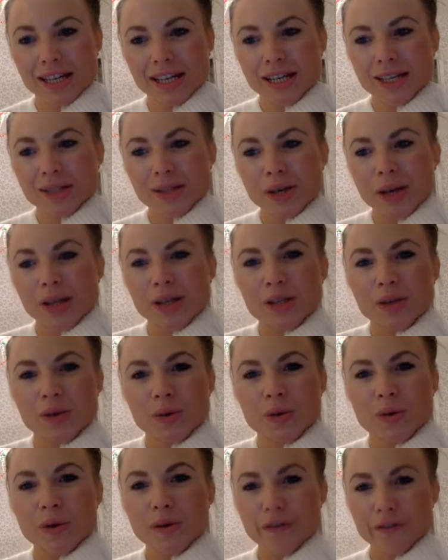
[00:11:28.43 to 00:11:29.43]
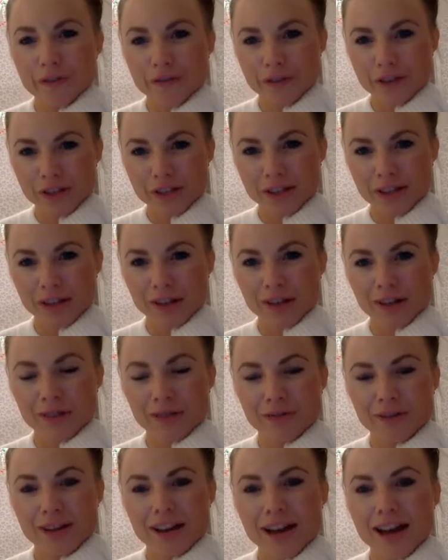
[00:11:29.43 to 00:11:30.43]
So I saw a physical
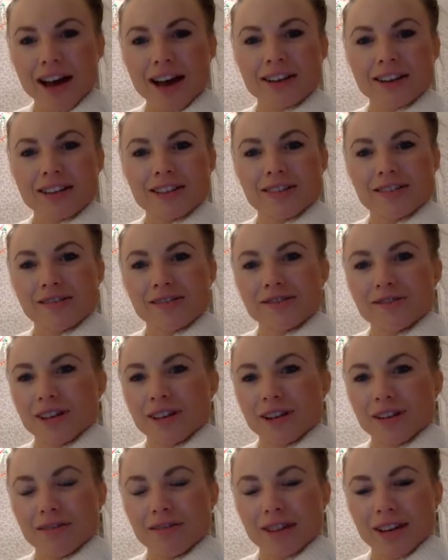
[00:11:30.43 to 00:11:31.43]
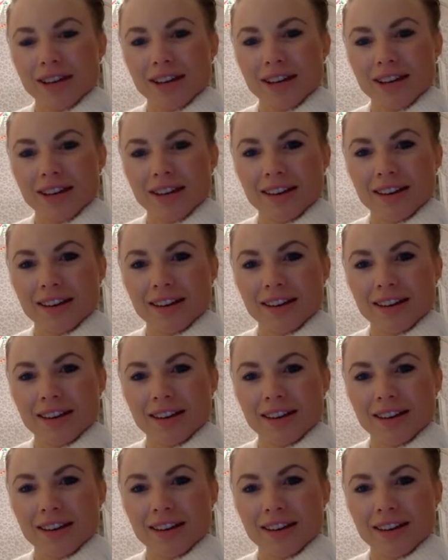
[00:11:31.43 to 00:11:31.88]
reaction straight away.